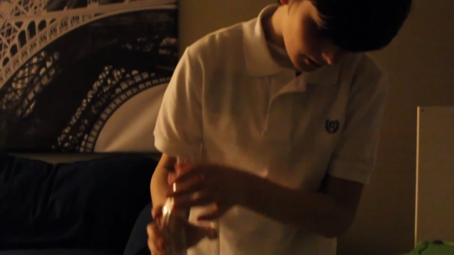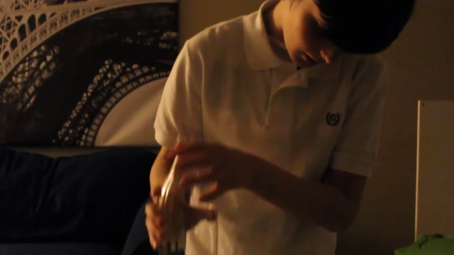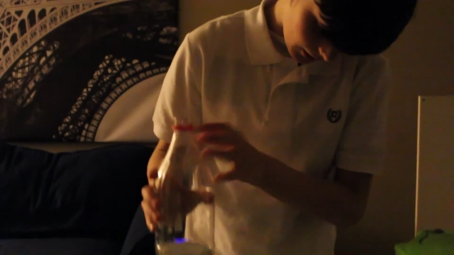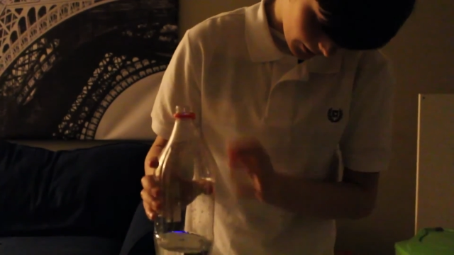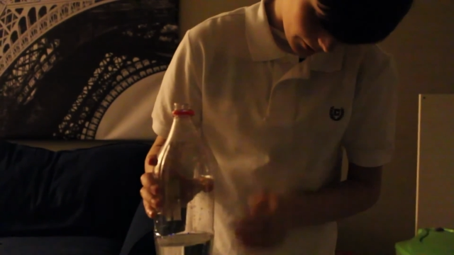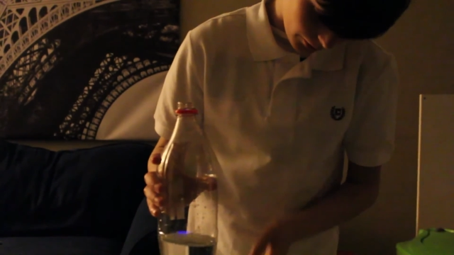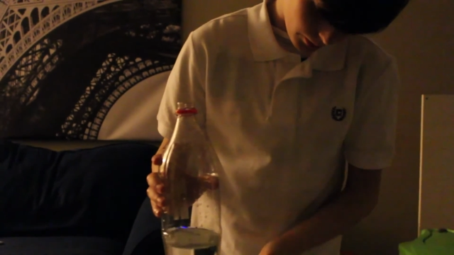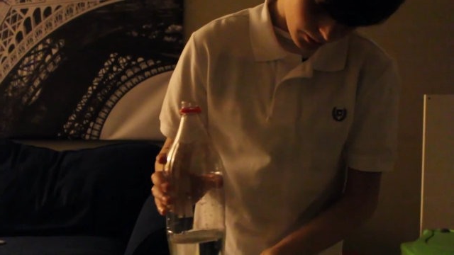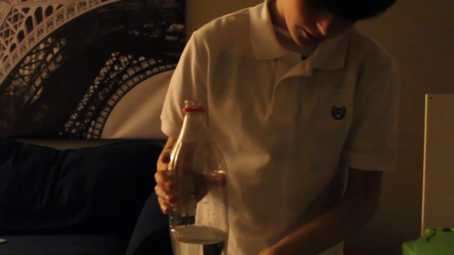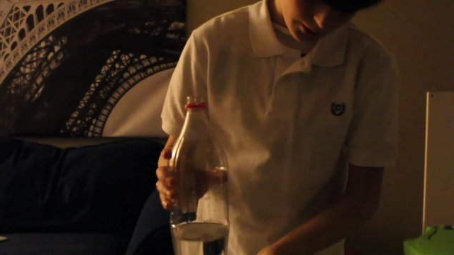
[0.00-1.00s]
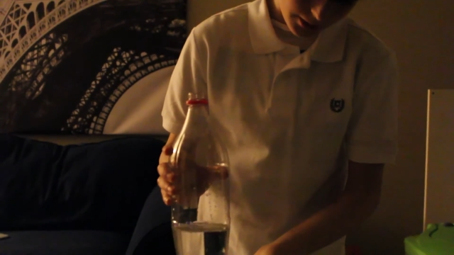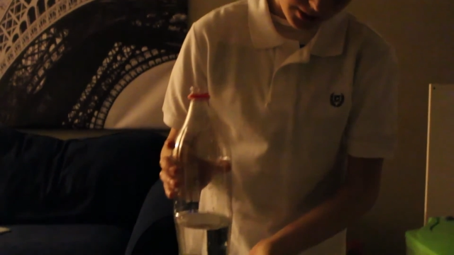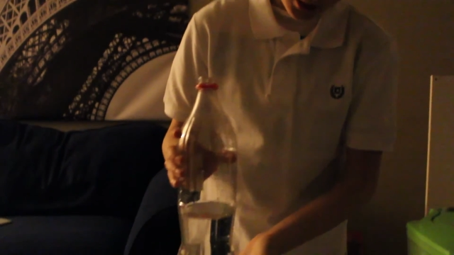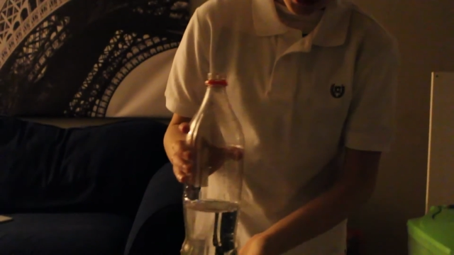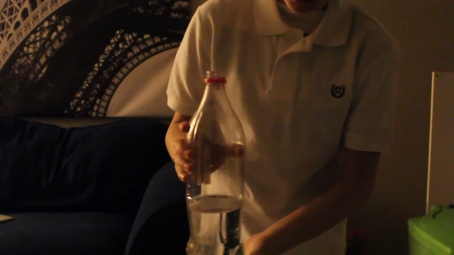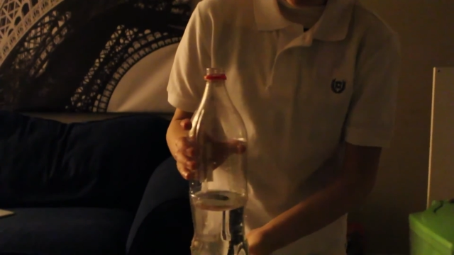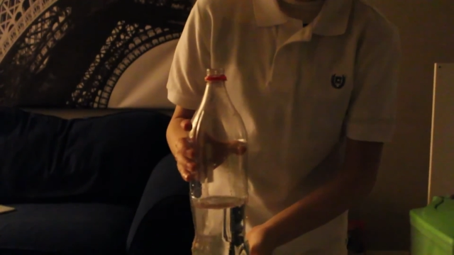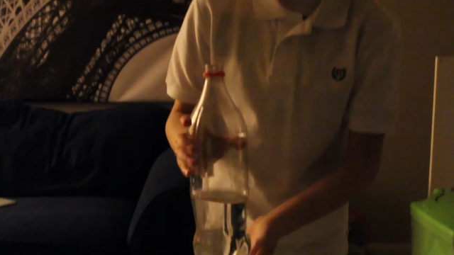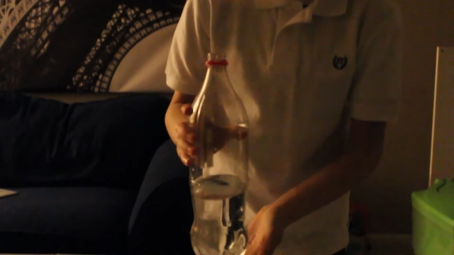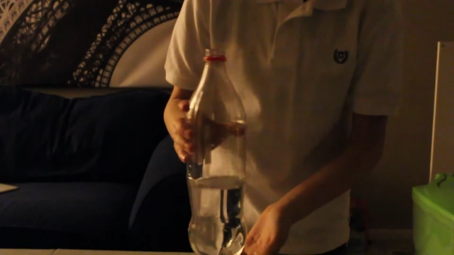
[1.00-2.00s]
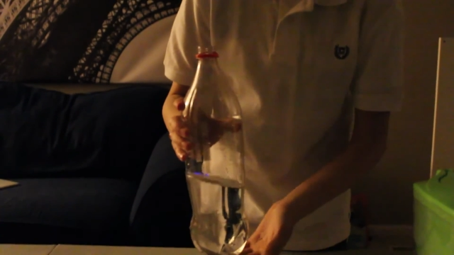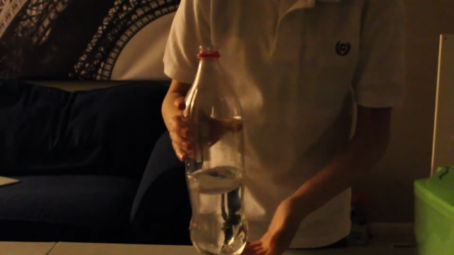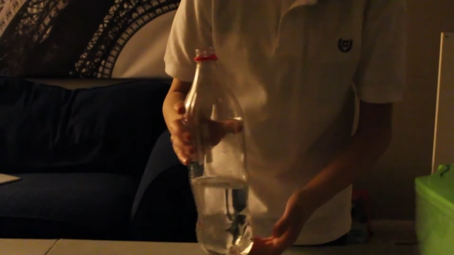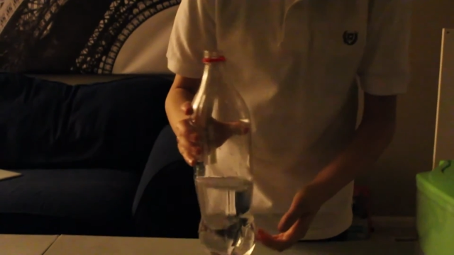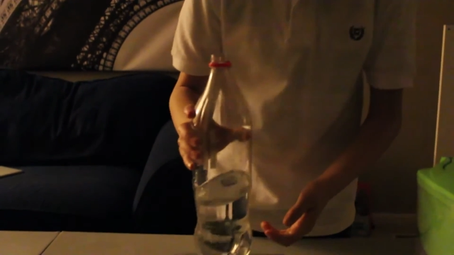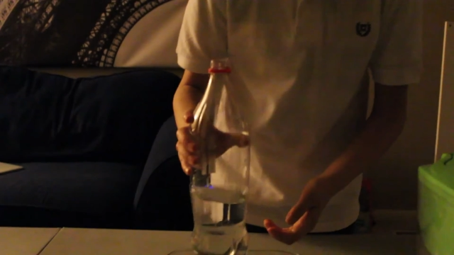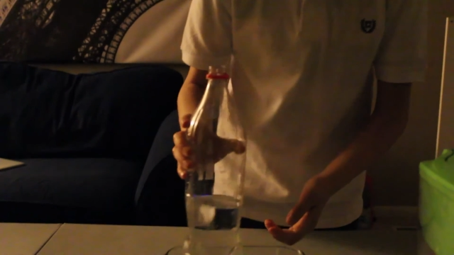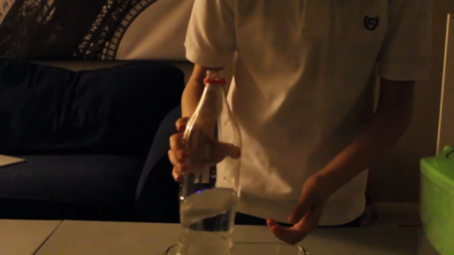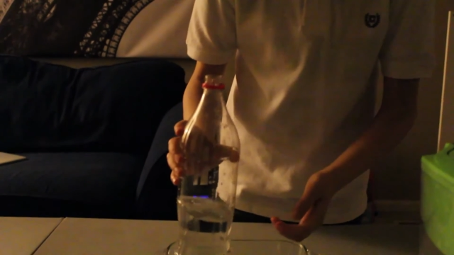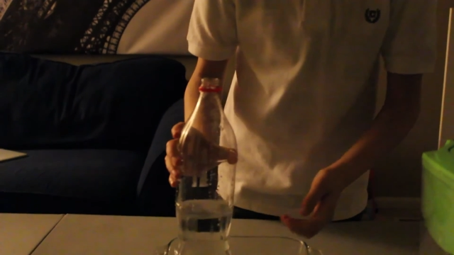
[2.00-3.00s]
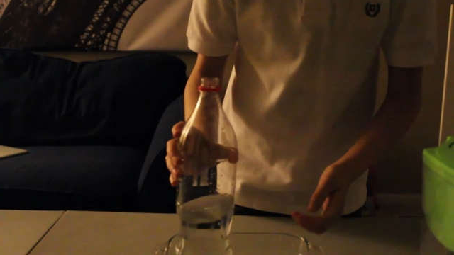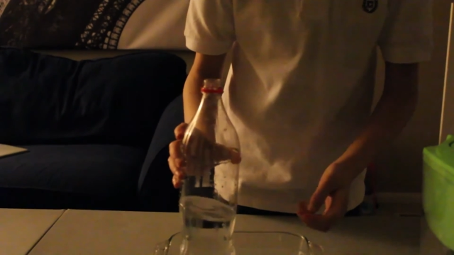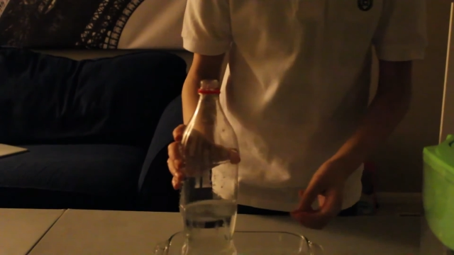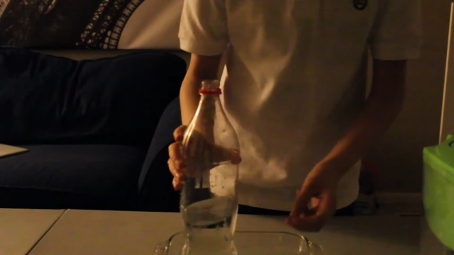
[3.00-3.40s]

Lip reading: (no speaker visible)